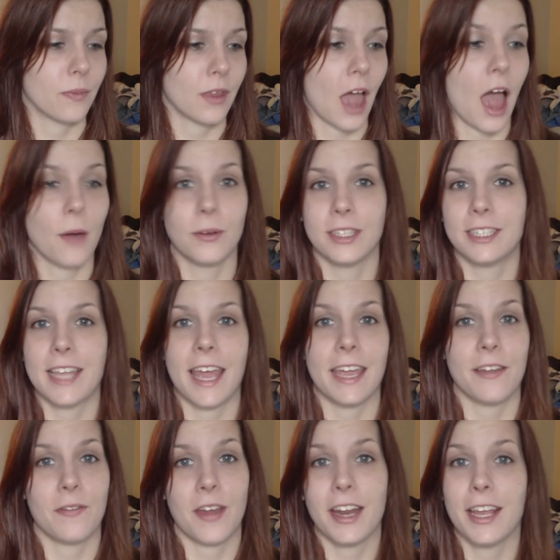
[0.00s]
I would
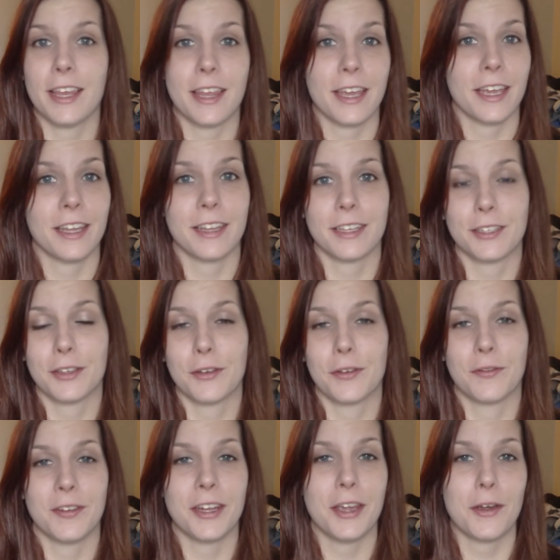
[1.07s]
say, if anything, in this little
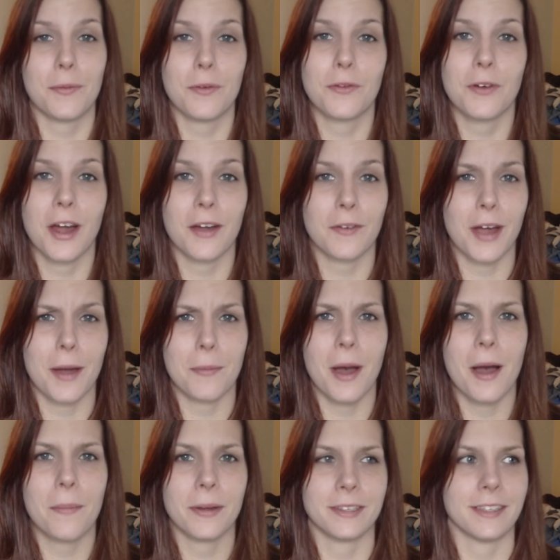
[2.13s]
video before I wrap
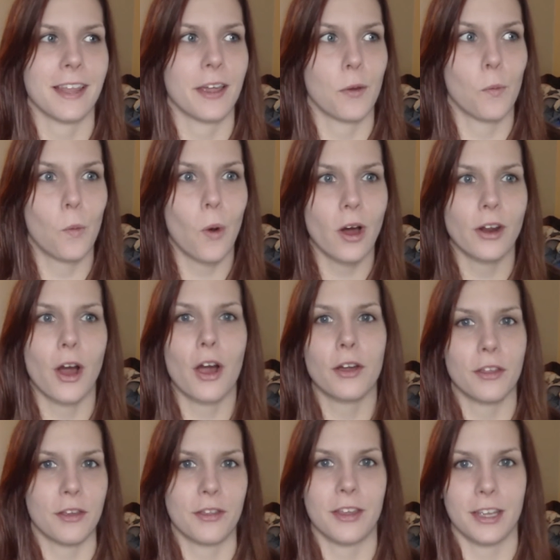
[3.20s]
up, is like, what are
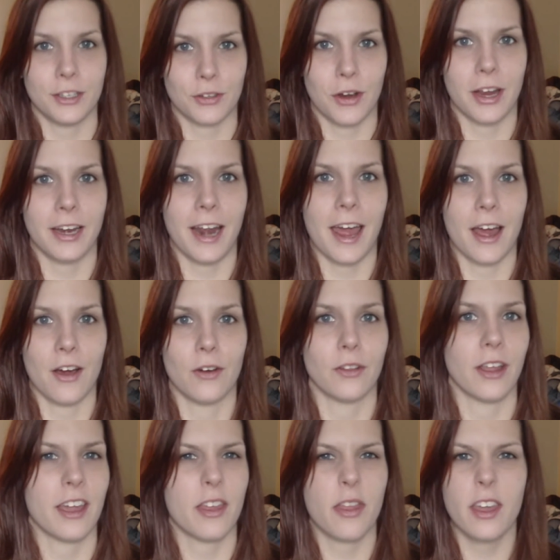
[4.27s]
the things right now?
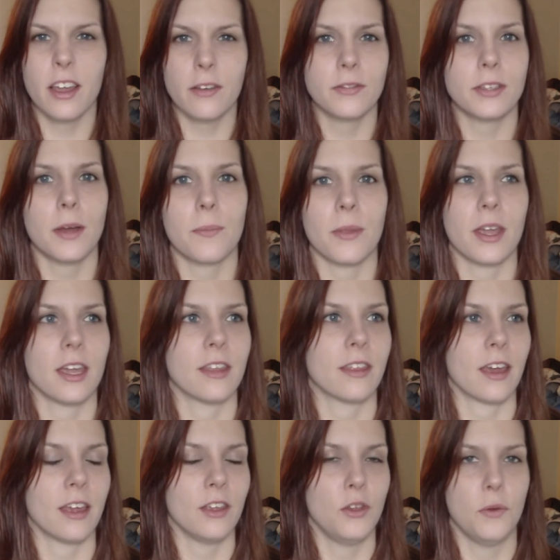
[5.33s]
Like, think of something
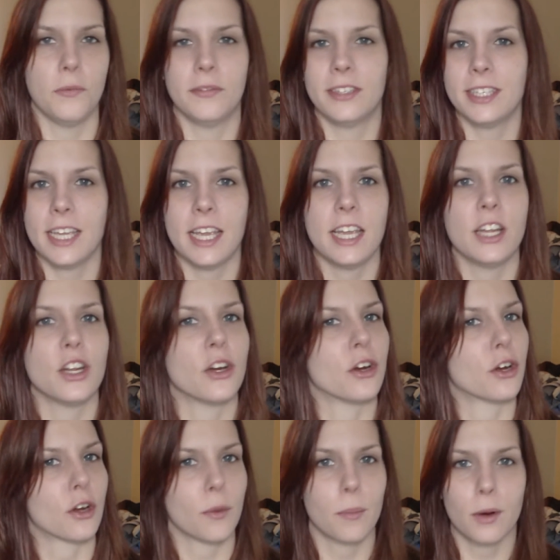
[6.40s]
that you've seen or
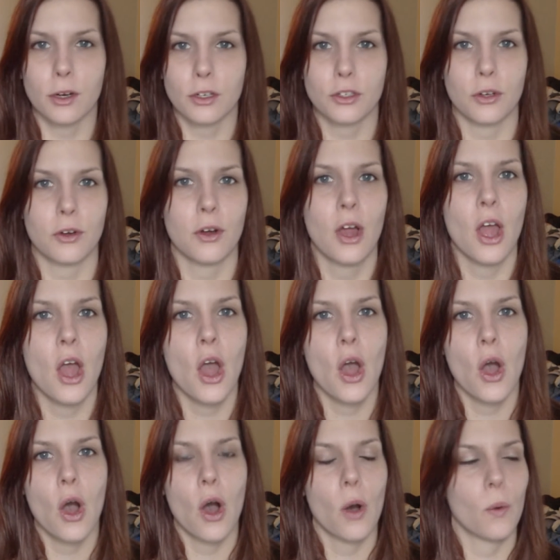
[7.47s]
a commercial,
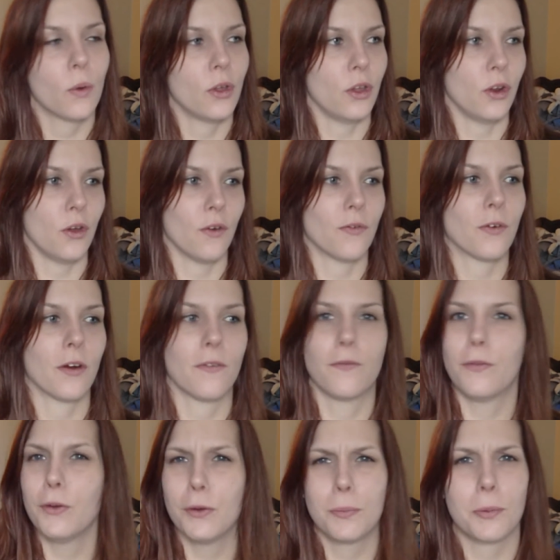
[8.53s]
you know, for a
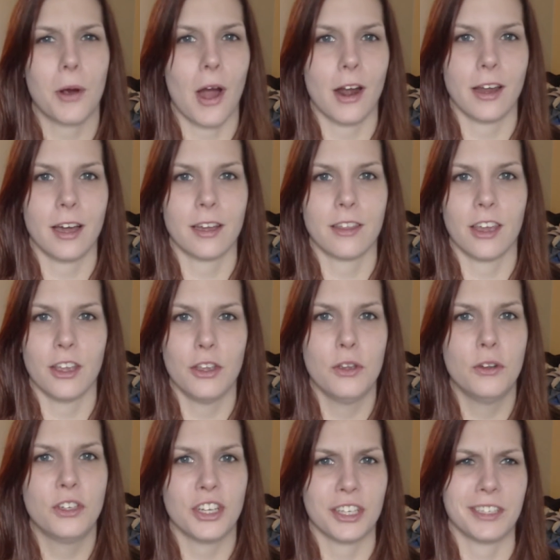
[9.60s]
food product that
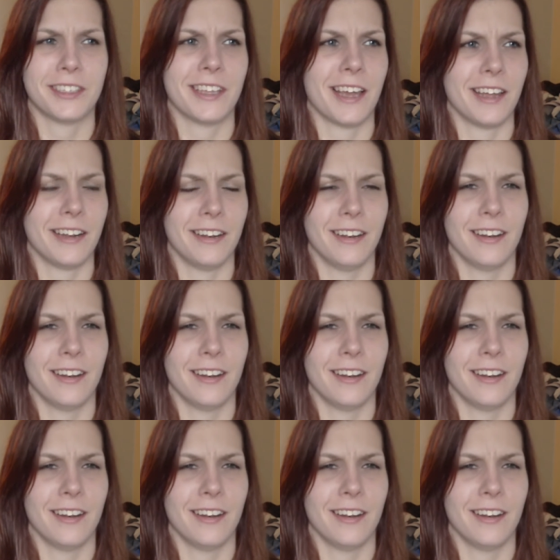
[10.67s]
you just said,